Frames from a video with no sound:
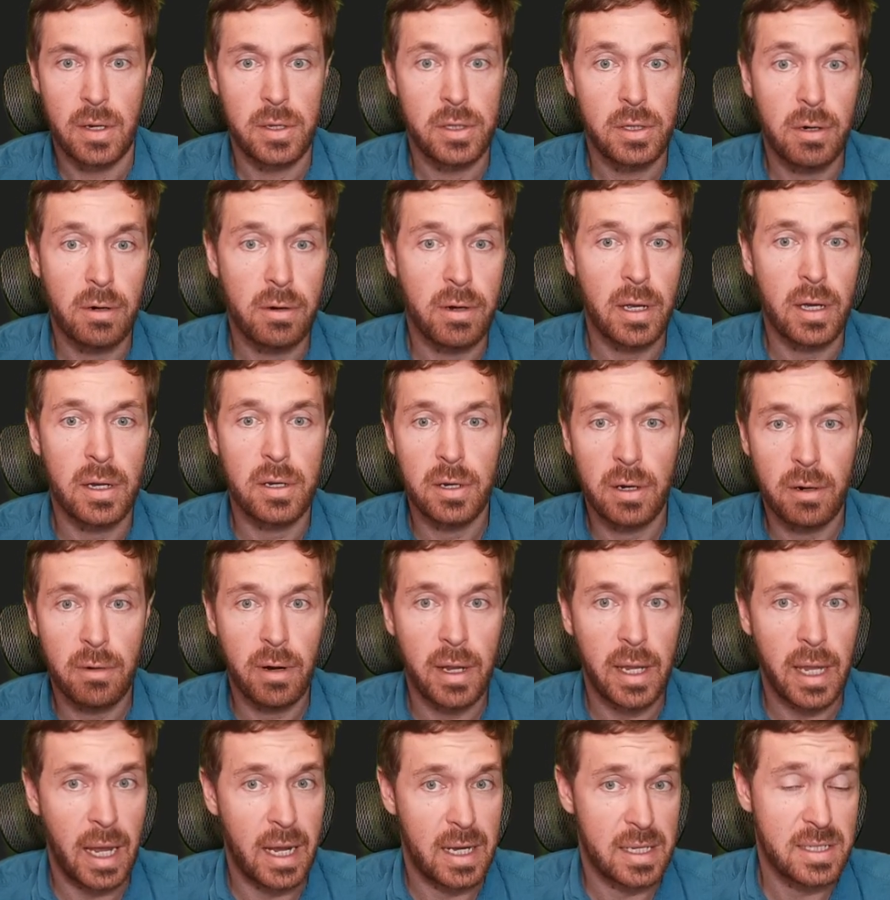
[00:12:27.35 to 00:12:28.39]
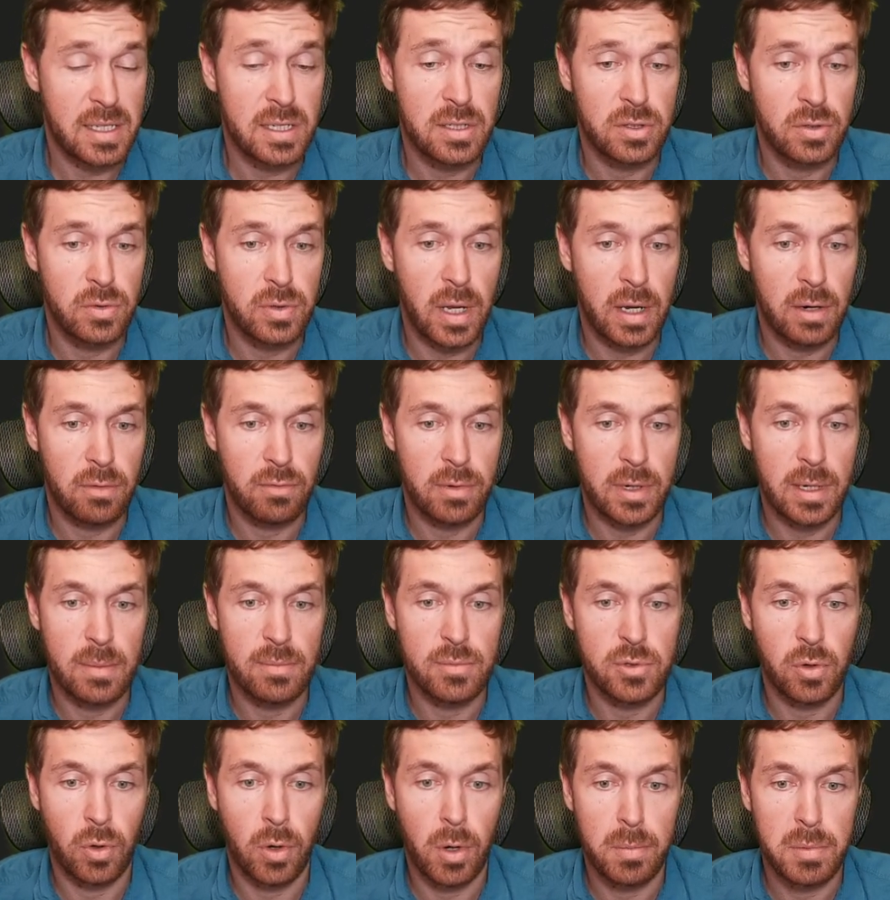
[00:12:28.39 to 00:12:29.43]
Urea and uric acid do get
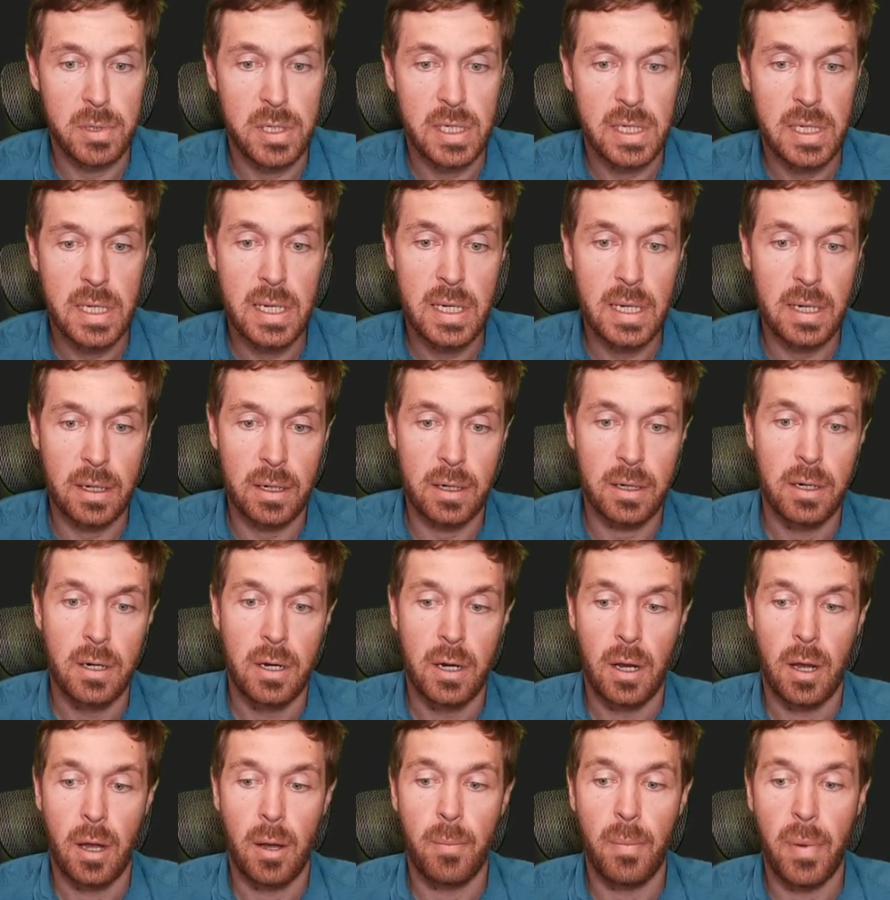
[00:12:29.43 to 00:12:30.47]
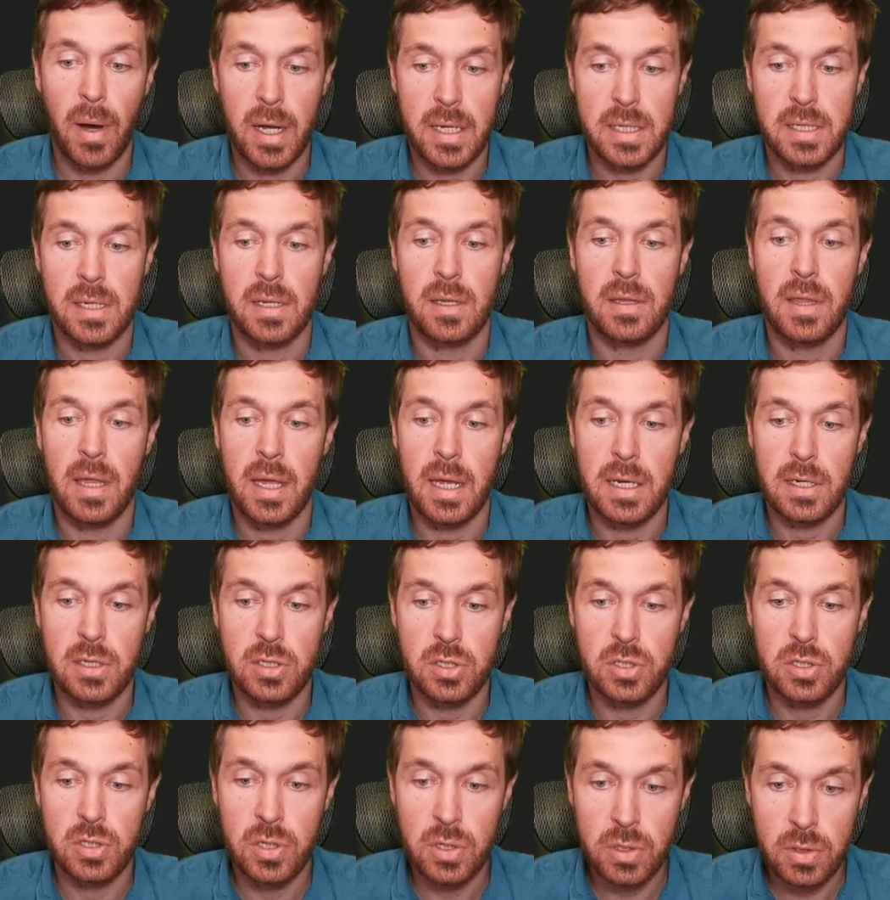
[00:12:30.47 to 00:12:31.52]
reabsorbed here, but they
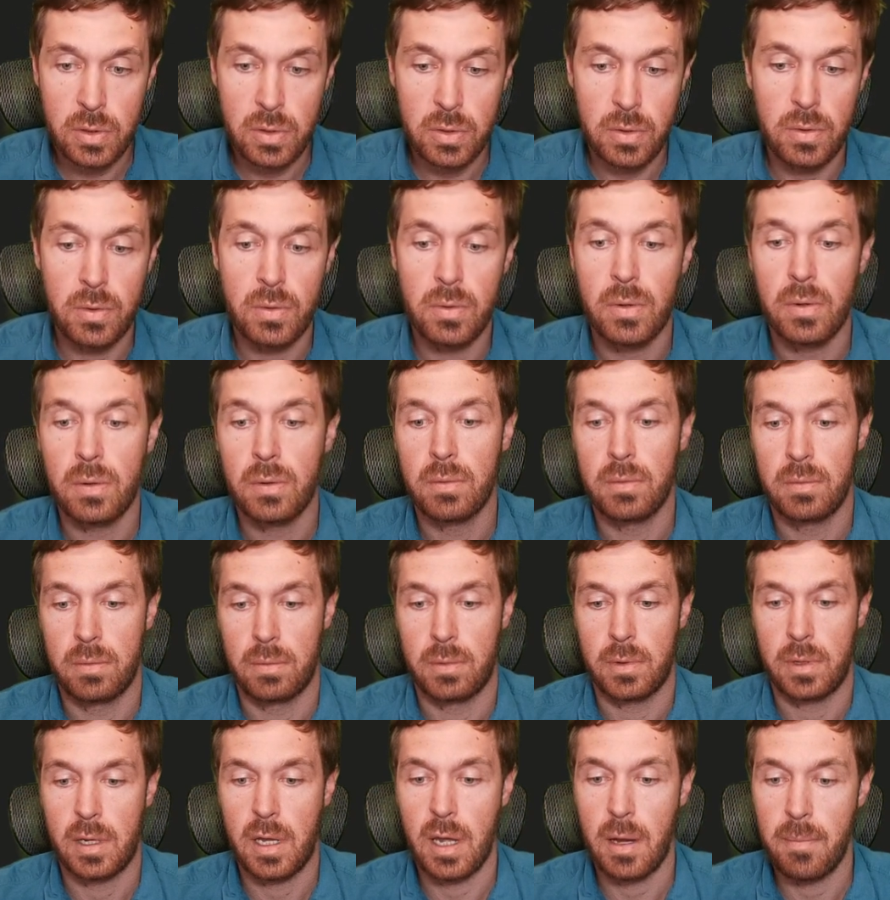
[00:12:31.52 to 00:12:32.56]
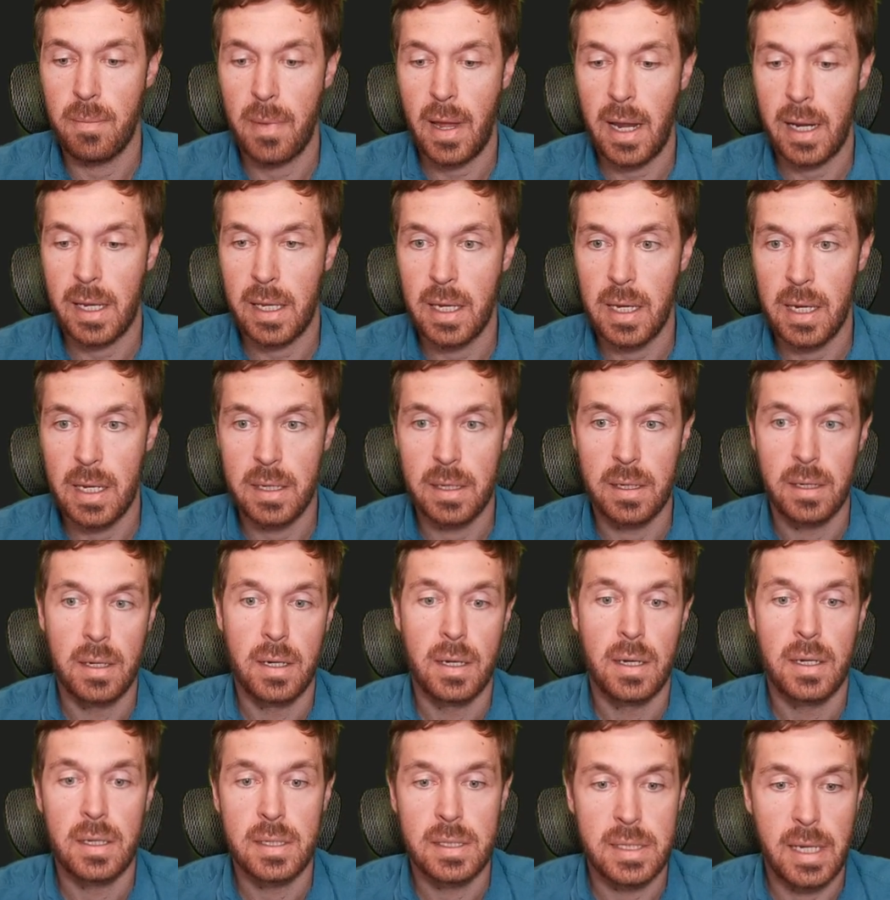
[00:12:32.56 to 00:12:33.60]
do come back in
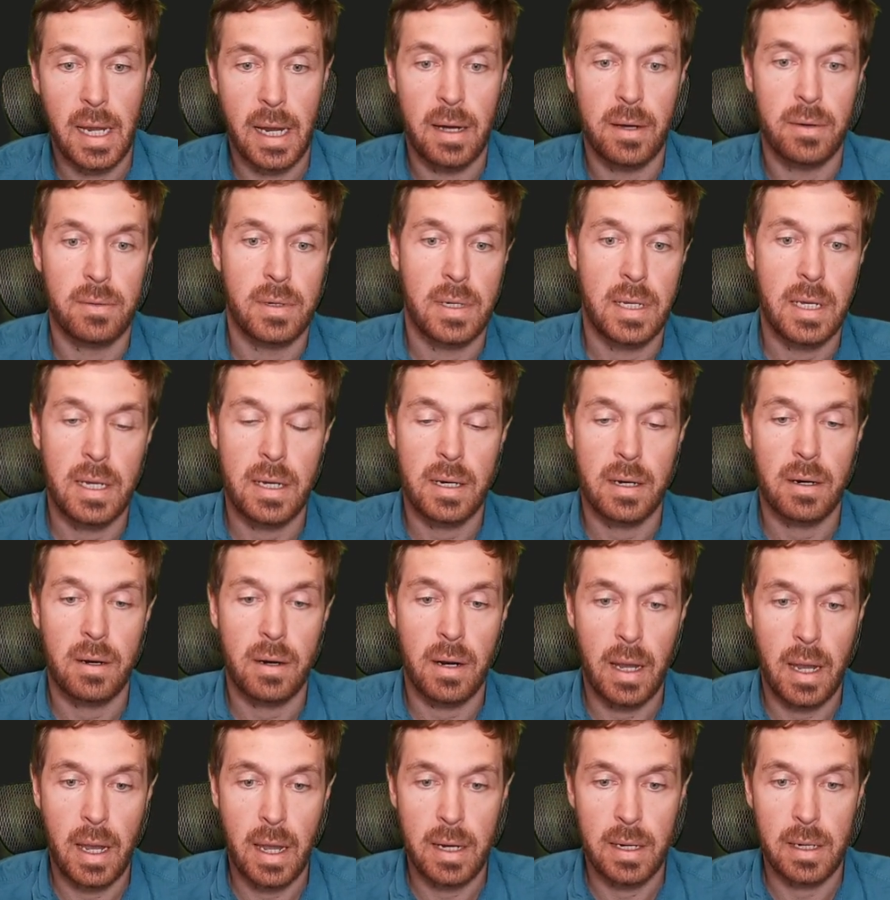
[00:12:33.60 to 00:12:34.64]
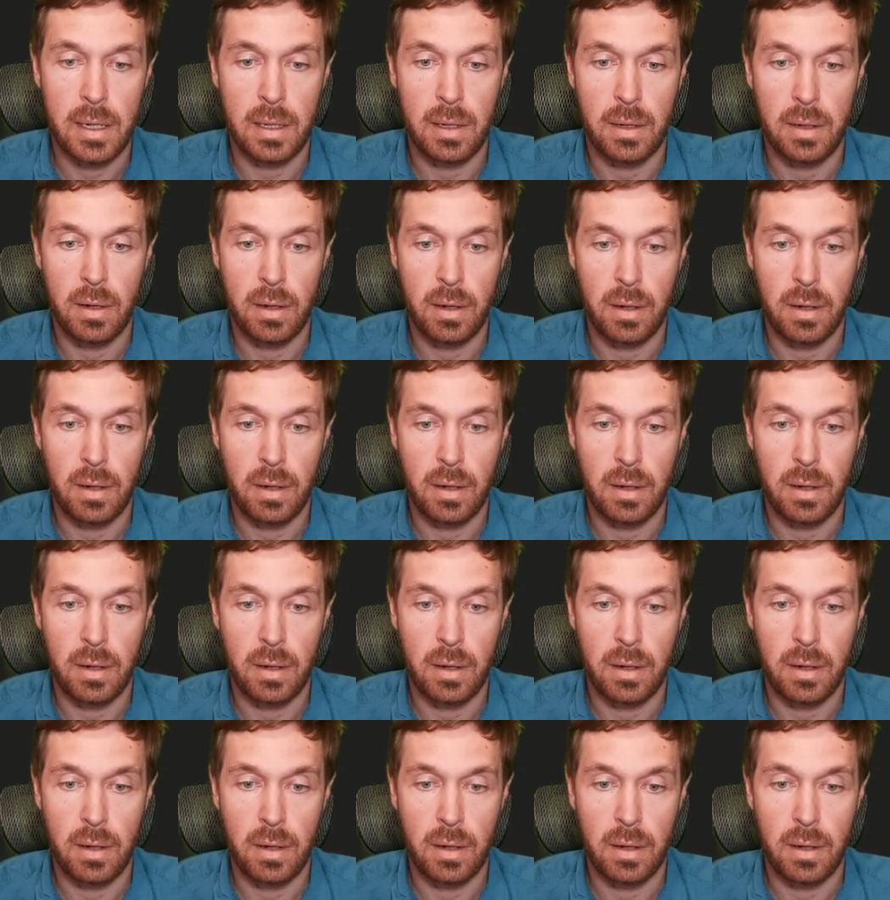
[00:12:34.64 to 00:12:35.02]
down here and